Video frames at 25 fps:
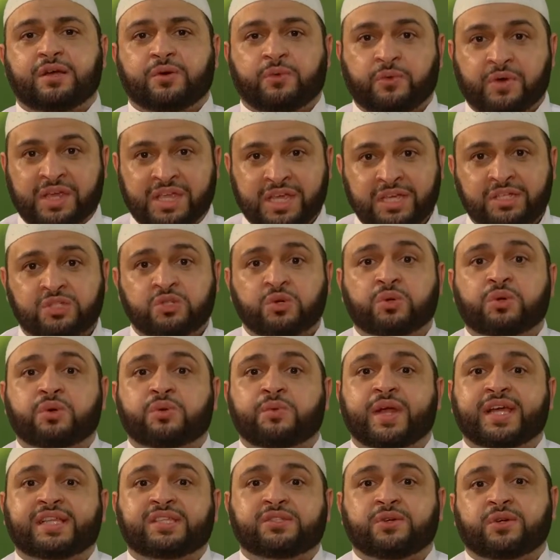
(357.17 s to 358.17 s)
We need to
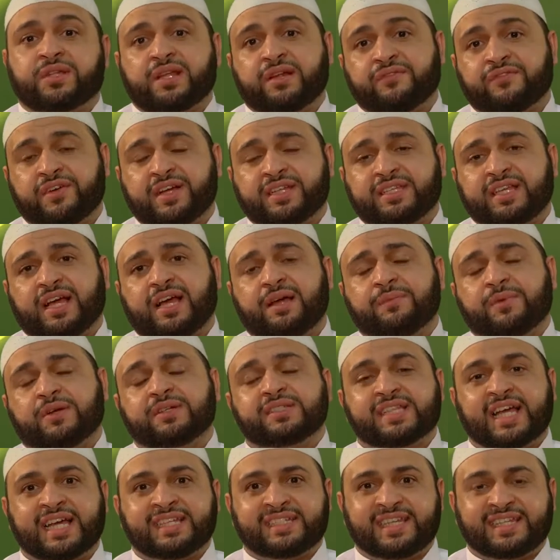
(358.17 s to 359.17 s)
correct Surah Al-Fatiha
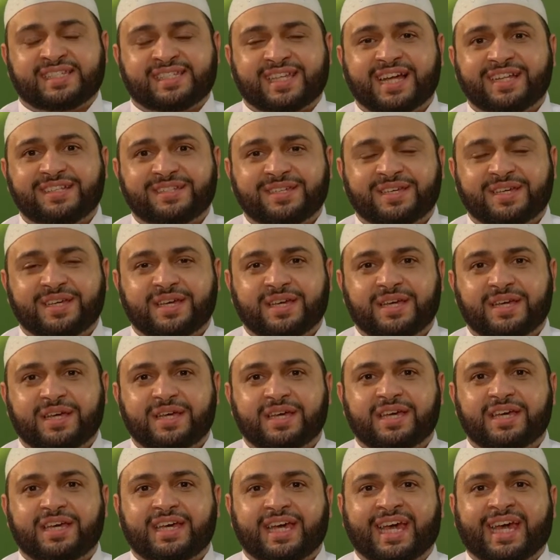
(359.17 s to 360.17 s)
because, as I said,
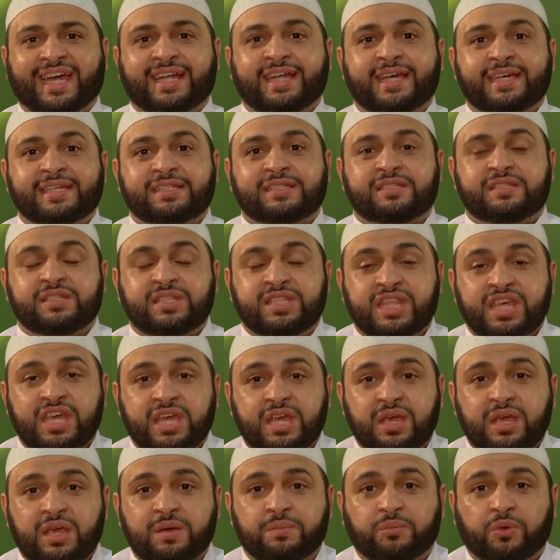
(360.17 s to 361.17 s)
it is
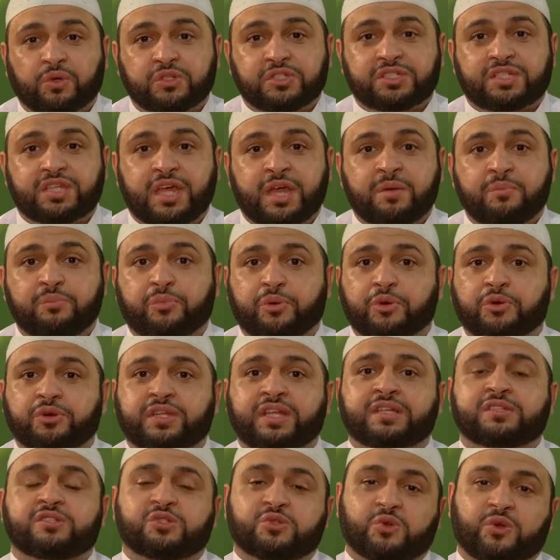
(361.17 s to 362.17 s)
the most
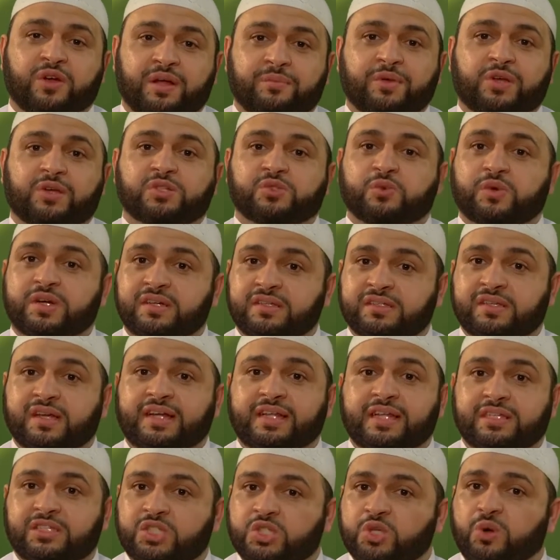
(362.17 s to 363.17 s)
important Surah because we
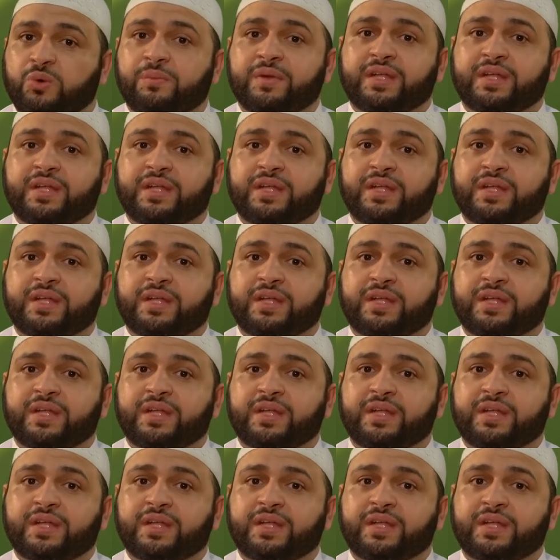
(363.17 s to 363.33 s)
recite it so